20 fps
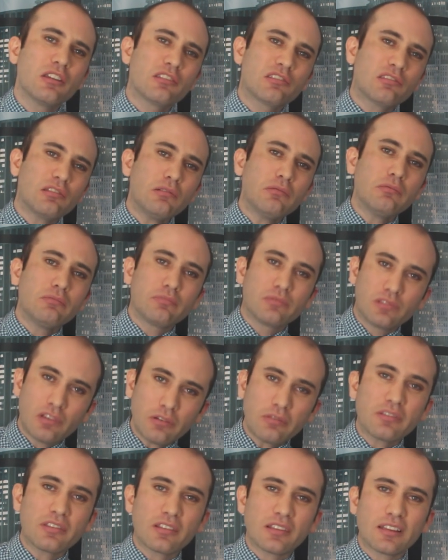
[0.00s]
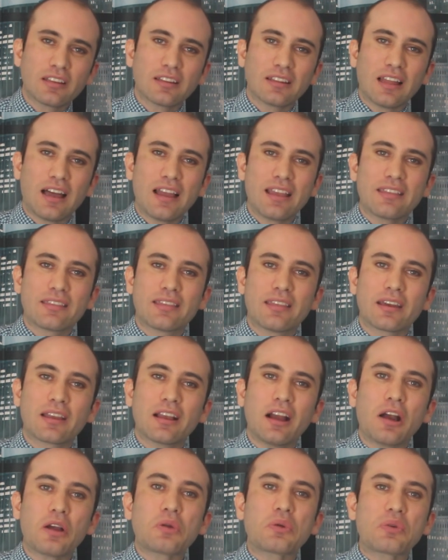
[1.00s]
So those are the lines
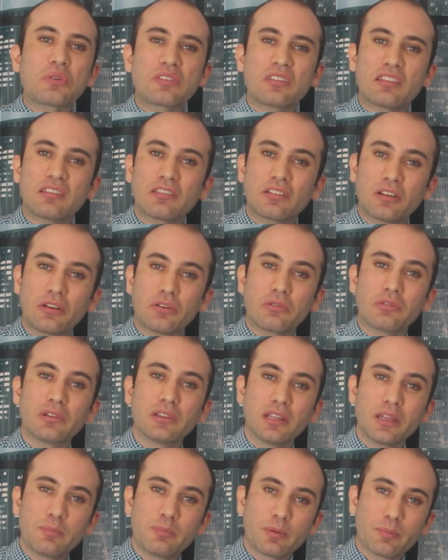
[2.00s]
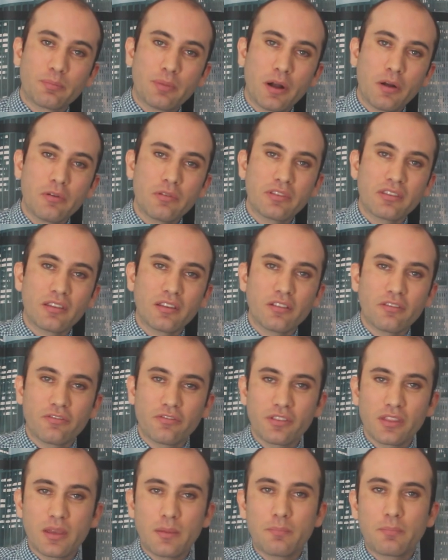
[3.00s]
that Congress is currently proposing
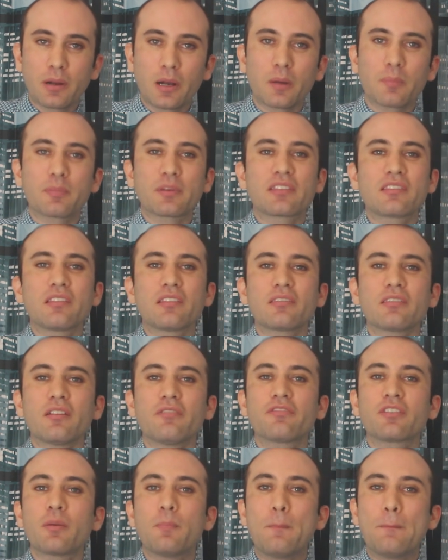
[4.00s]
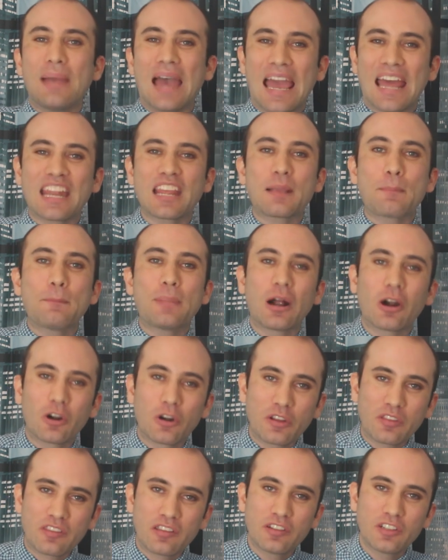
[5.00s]
for the purposes of combating
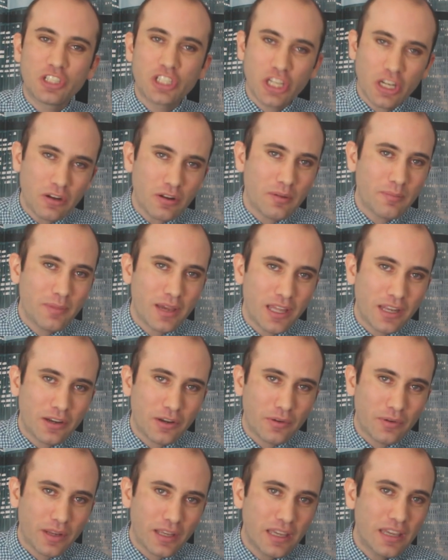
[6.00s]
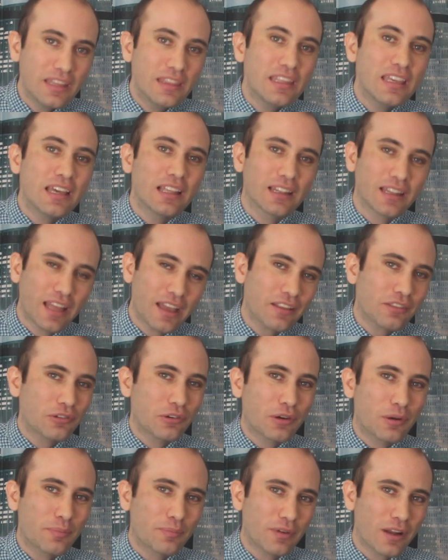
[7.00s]
partisan gerrymandering in the
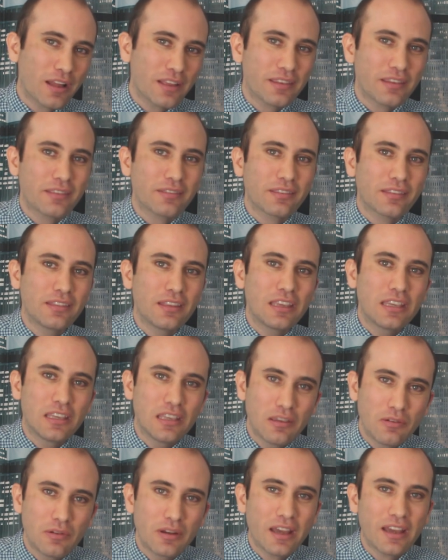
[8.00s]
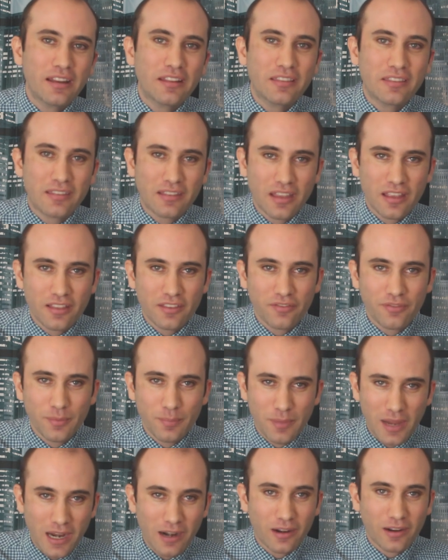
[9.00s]
electoral process in the United States of
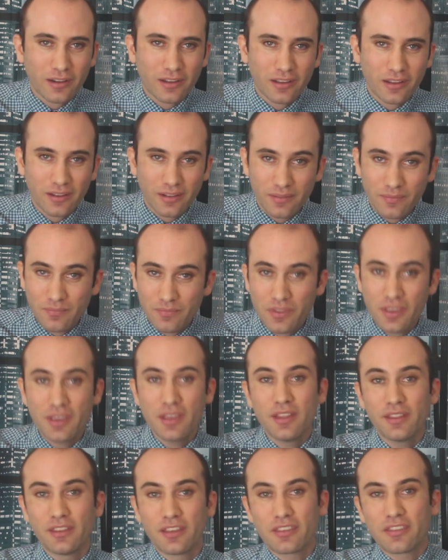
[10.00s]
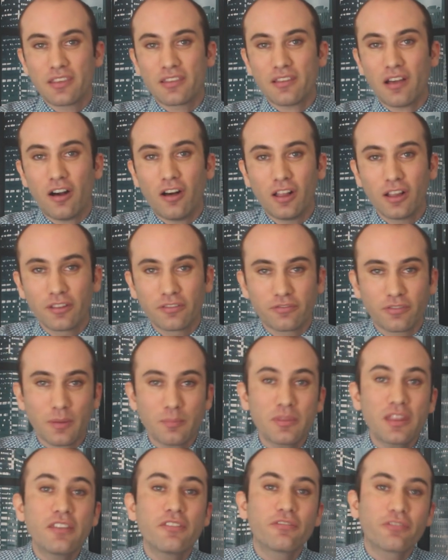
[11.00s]
America. This is all
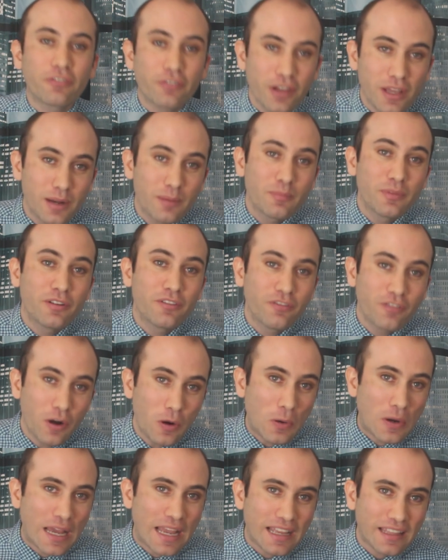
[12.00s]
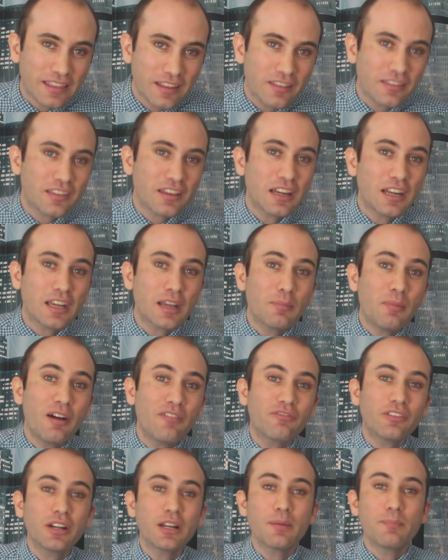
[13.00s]
from the Freedom to Vote Act that's going to come
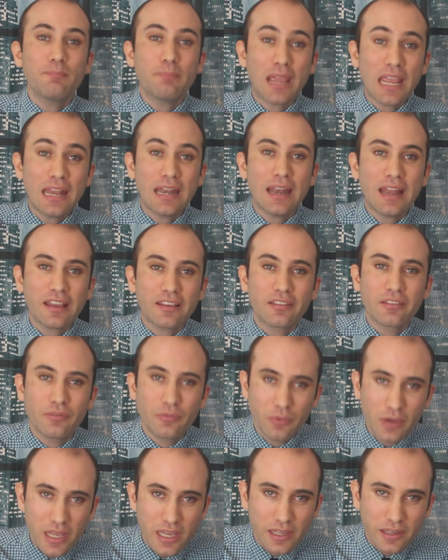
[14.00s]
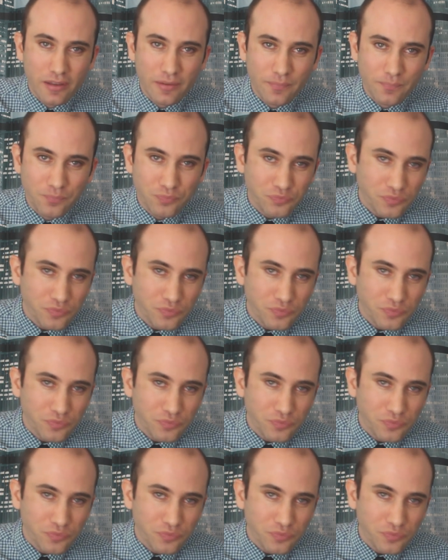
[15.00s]
up for debate next week.